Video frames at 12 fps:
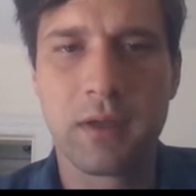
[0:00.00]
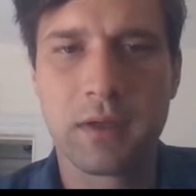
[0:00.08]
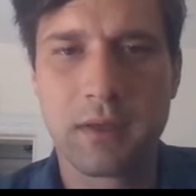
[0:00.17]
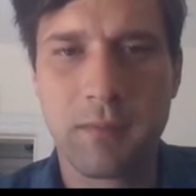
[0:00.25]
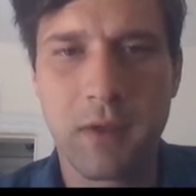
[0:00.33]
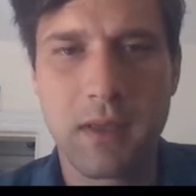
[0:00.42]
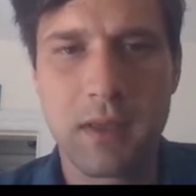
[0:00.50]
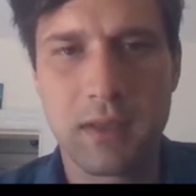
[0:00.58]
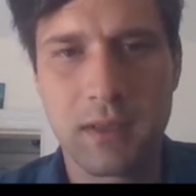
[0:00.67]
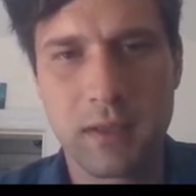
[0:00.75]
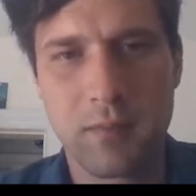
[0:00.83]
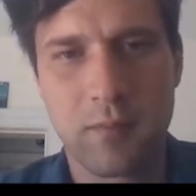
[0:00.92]
Despite the
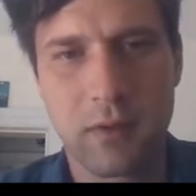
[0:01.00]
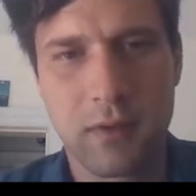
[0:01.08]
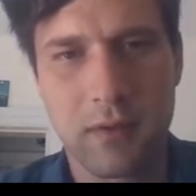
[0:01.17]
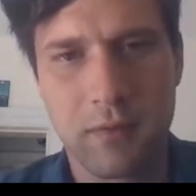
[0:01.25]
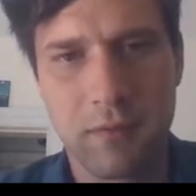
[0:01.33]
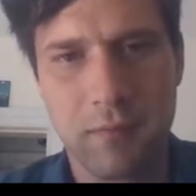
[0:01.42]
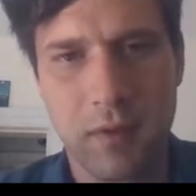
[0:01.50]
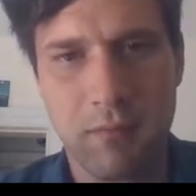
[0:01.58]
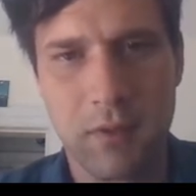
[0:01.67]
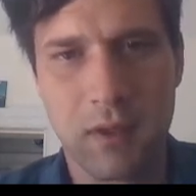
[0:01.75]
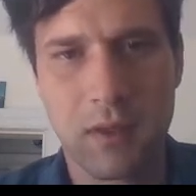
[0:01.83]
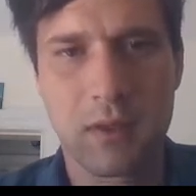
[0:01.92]
discipline of my
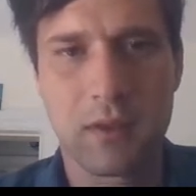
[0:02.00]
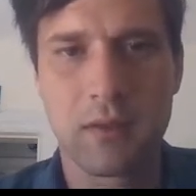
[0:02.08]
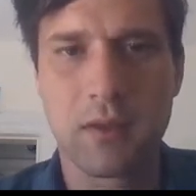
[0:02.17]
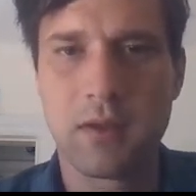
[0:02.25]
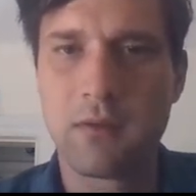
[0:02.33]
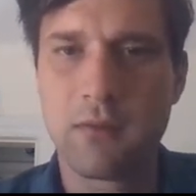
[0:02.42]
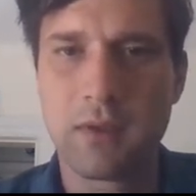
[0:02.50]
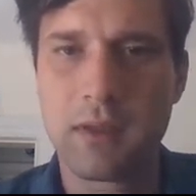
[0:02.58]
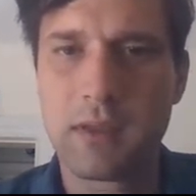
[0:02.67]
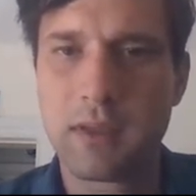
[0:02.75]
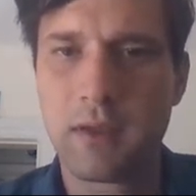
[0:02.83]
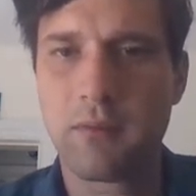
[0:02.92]
military
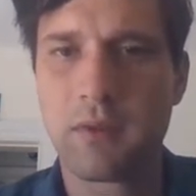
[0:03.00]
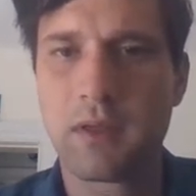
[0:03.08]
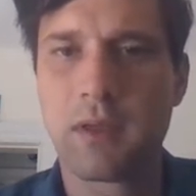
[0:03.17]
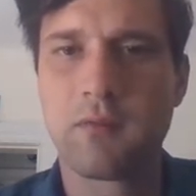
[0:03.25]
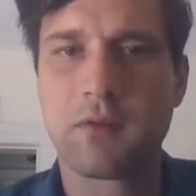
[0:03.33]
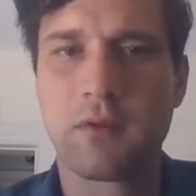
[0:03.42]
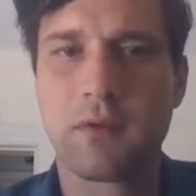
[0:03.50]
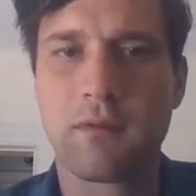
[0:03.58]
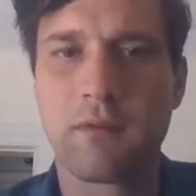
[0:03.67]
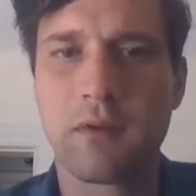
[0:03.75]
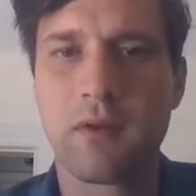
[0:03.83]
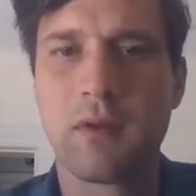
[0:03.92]
duties, there were times when
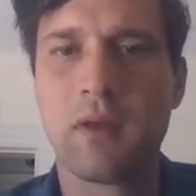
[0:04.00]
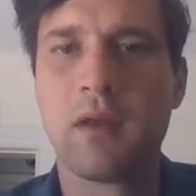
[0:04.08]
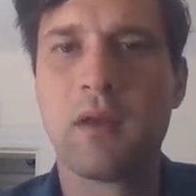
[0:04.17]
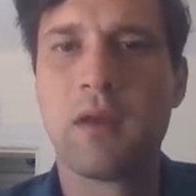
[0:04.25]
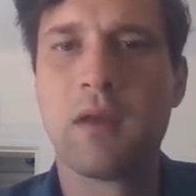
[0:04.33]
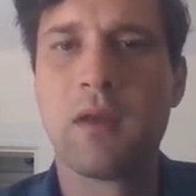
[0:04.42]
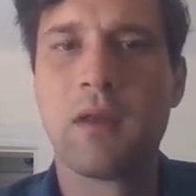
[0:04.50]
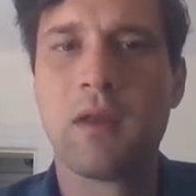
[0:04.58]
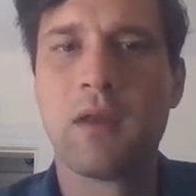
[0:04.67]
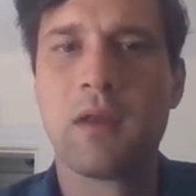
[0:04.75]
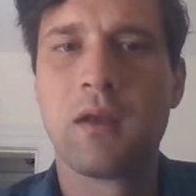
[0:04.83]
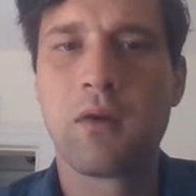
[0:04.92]
I felt
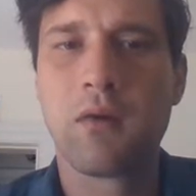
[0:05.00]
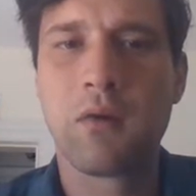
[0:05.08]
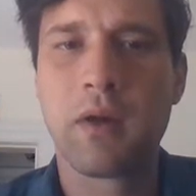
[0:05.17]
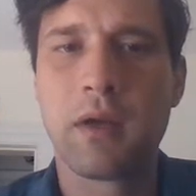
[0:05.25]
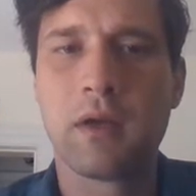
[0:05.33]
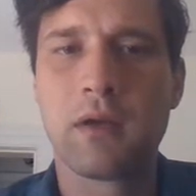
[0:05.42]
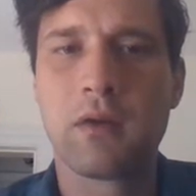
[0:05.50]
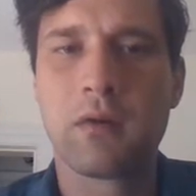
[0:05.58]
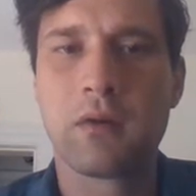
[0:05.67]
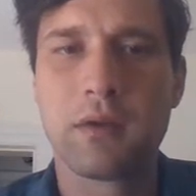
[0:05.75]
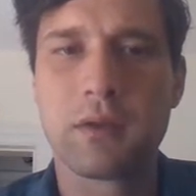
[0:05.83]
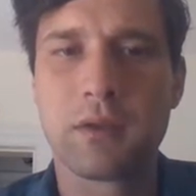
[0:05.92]
quite
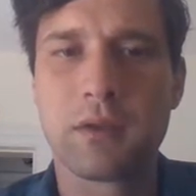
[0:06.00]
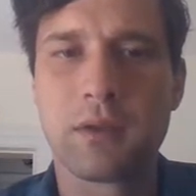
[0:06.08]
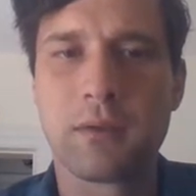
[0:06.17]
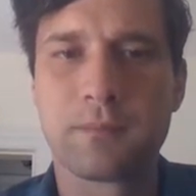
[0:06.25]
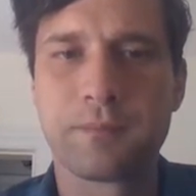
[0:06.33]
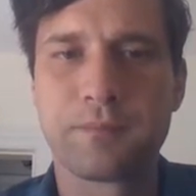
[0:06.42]
crushed.